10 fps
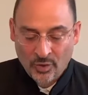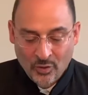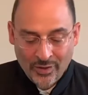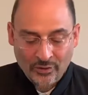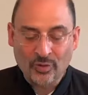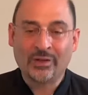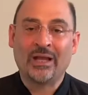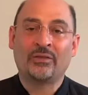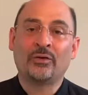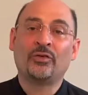We're going to look
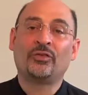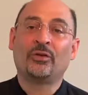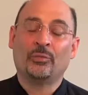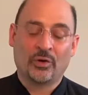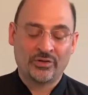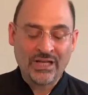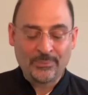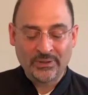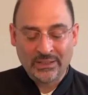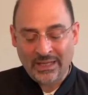at those more
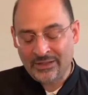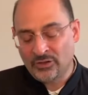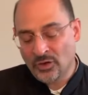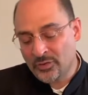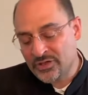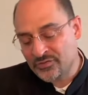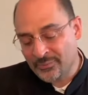deeply, and you notice